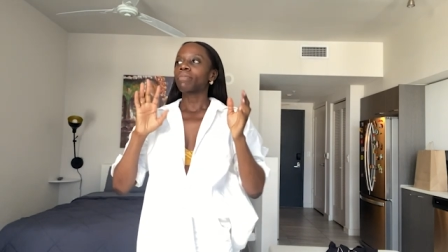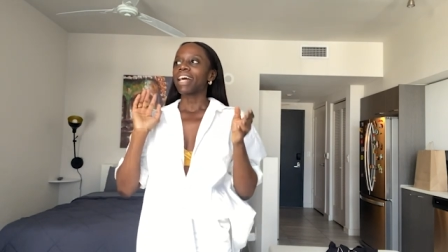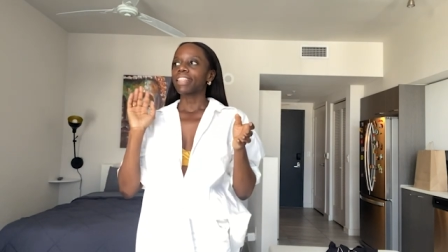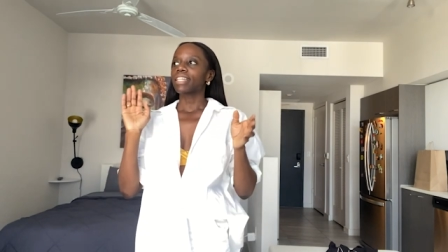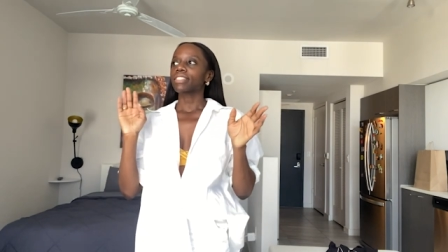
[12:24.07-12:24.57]
I
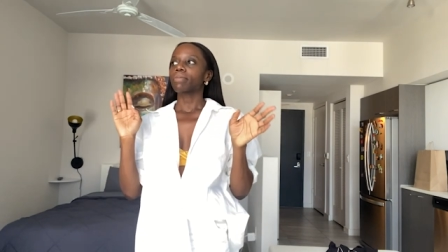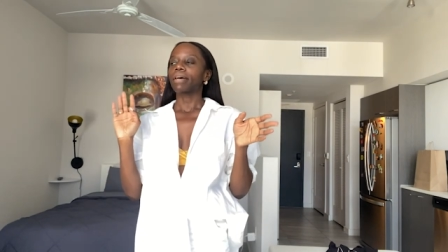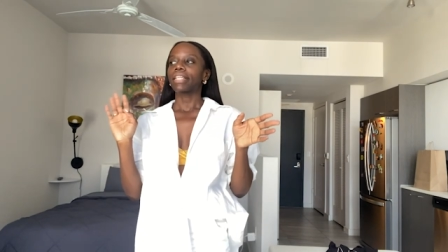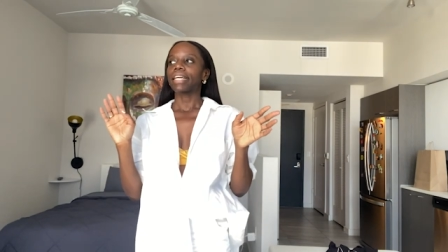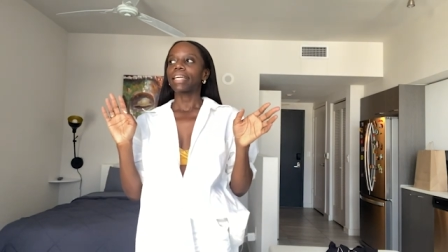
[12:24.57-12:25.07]
think it's
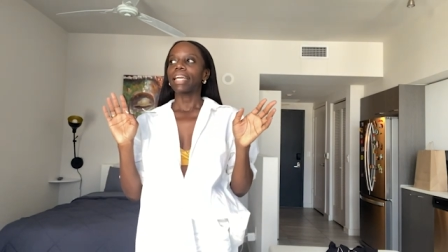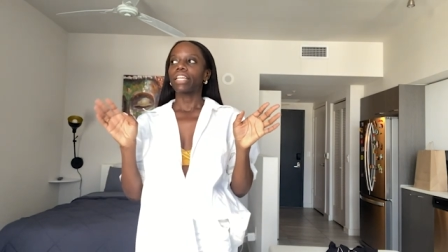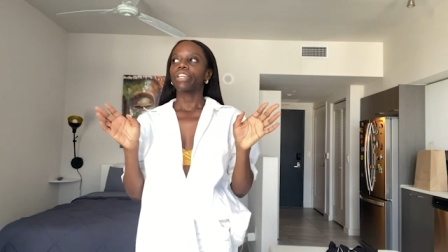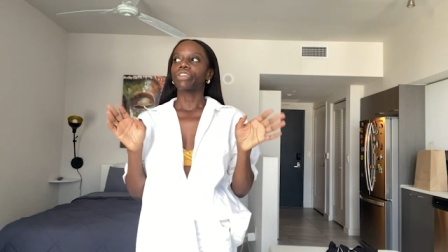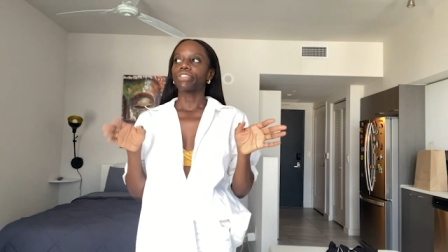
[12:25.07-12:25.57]
about like
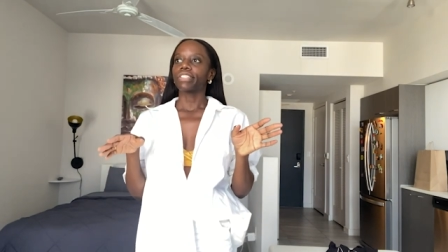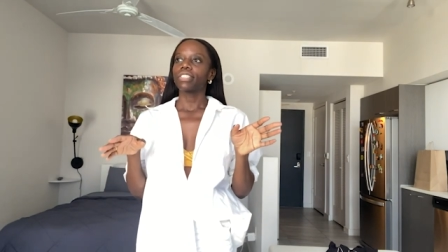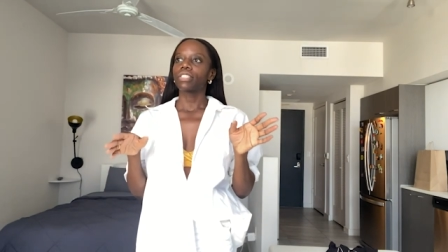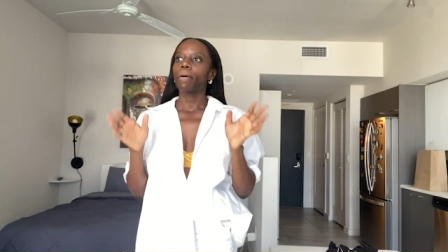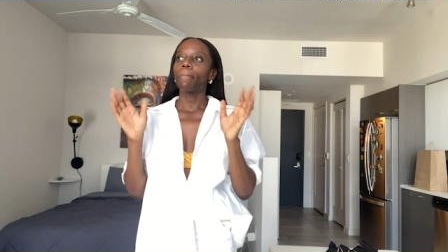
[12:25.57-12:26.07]
eighty
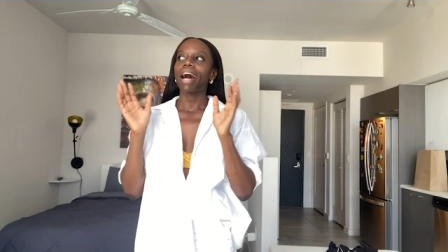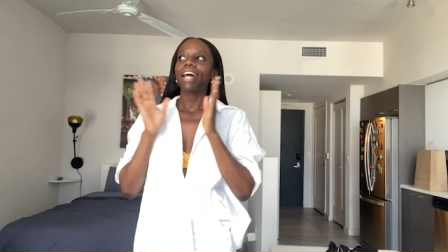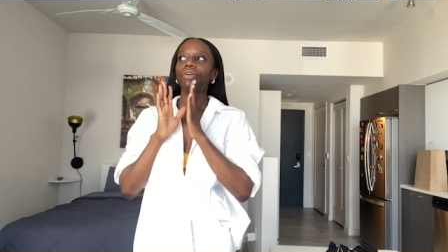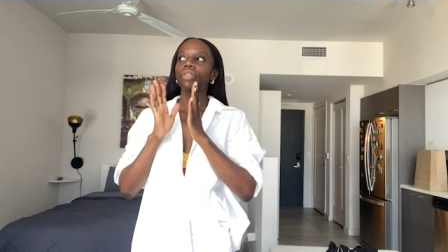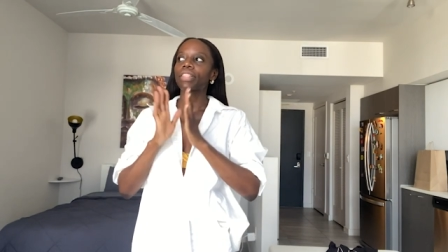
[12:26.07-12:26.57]
degrees, but I
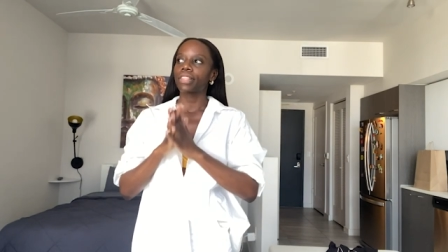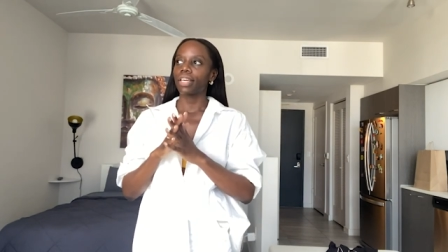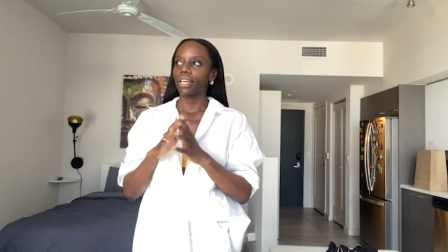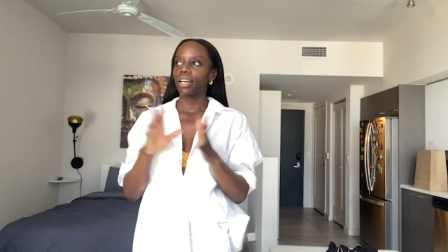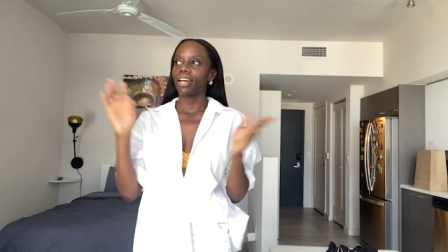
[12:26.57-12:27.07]
don't
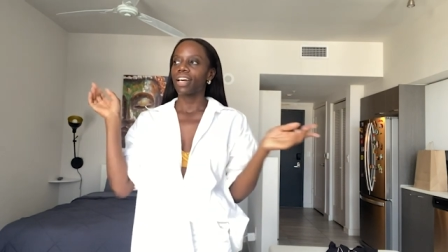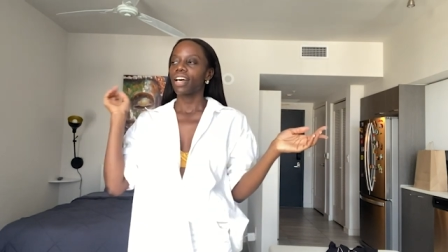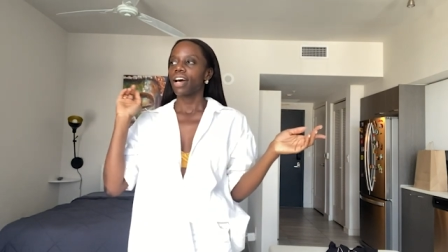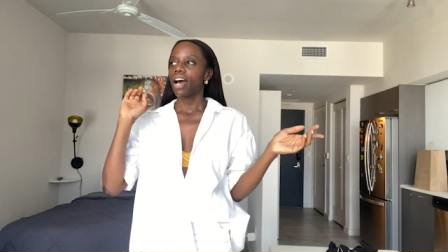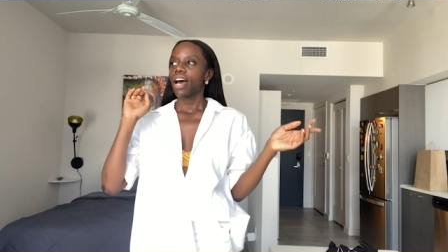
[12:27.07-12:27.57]
think
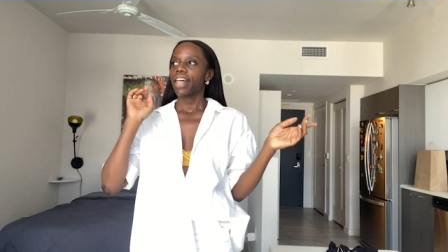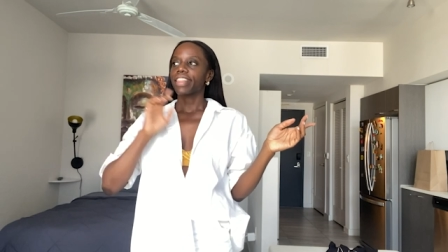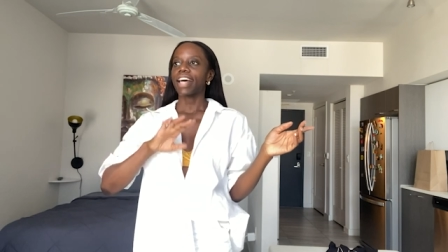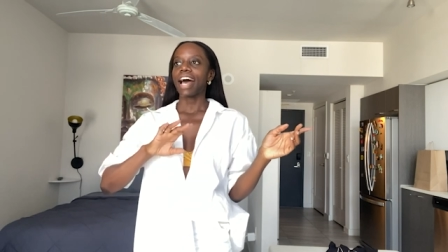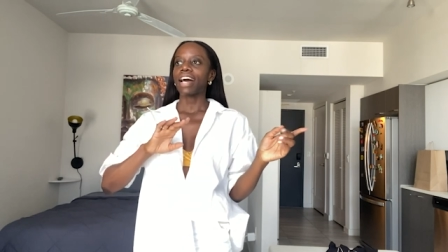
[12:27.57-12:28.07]

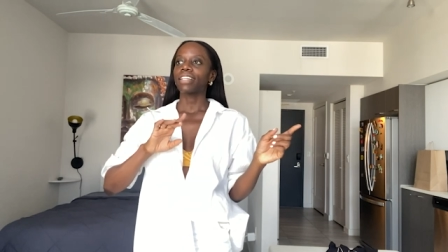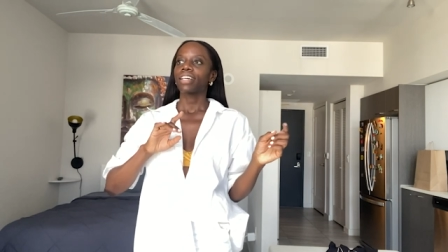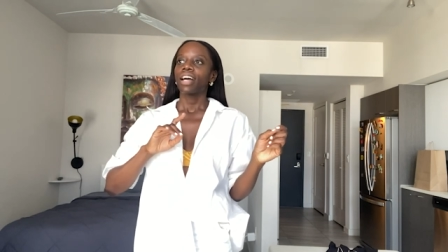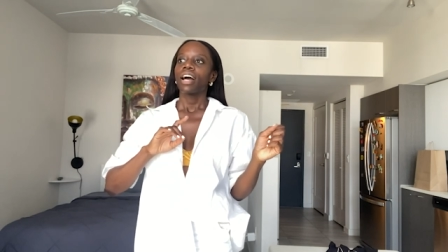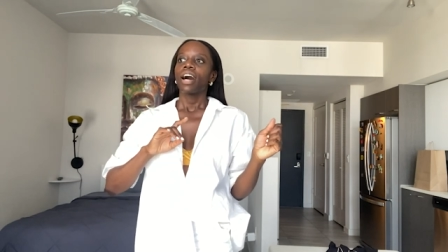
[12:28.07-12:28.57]
that
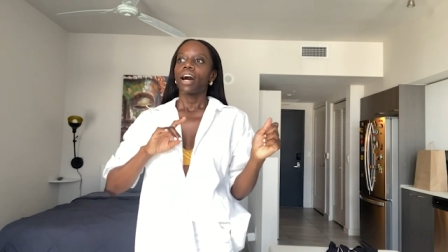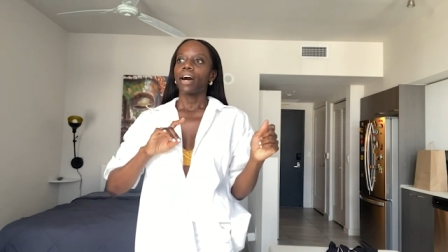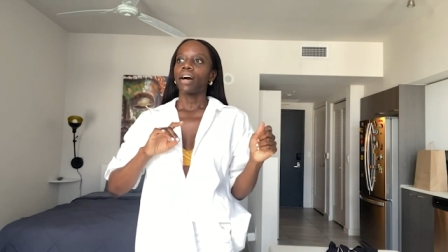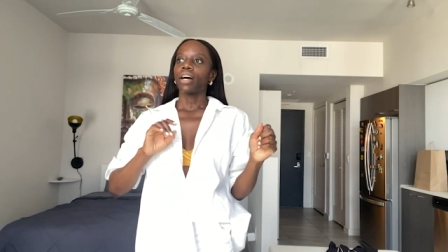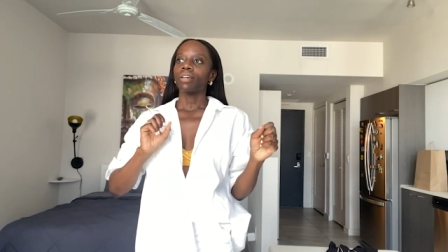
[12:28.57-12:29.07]

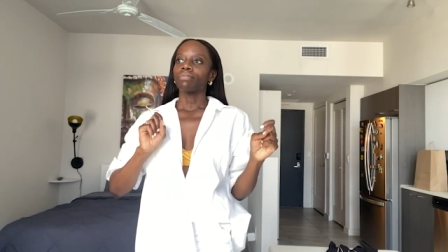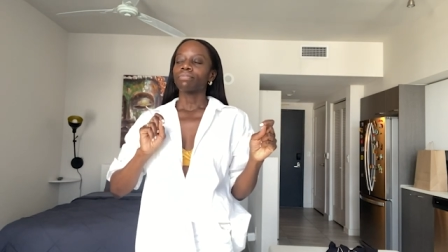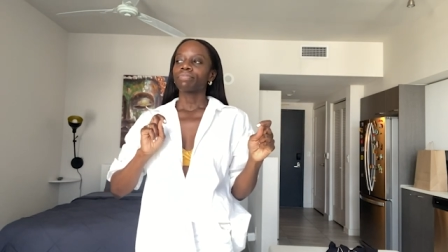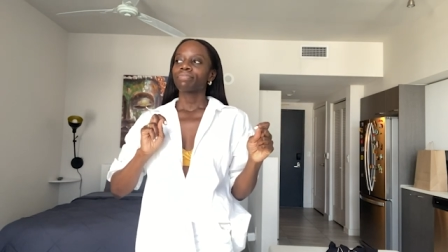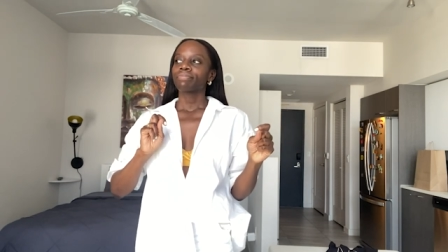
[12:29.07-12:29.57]
um,